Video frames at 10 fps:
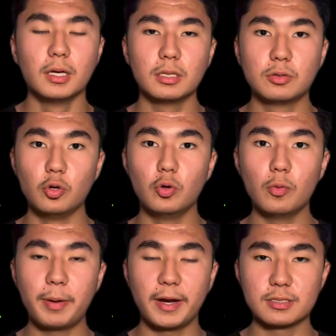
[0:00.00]
two
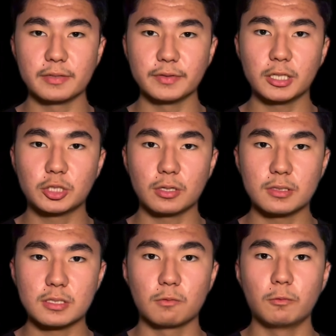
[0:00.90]
pairs of
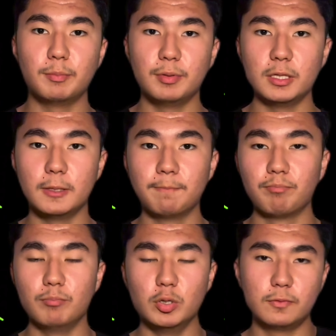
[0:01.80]
electrons would be
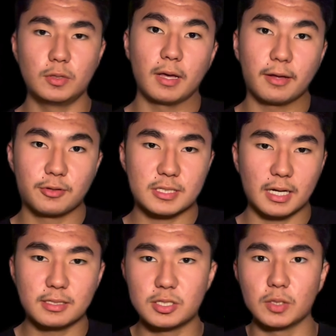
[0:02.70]
moved to the other
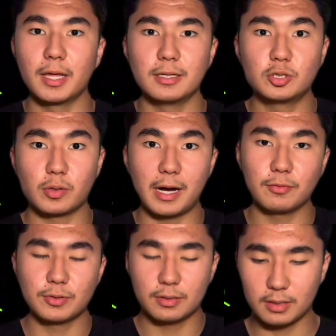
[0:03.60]
side, so they'd travel
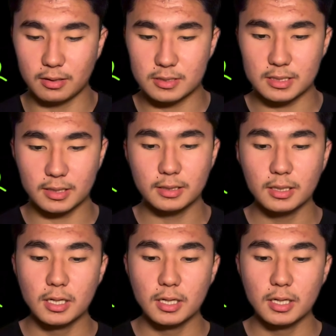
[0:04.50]
to the other side.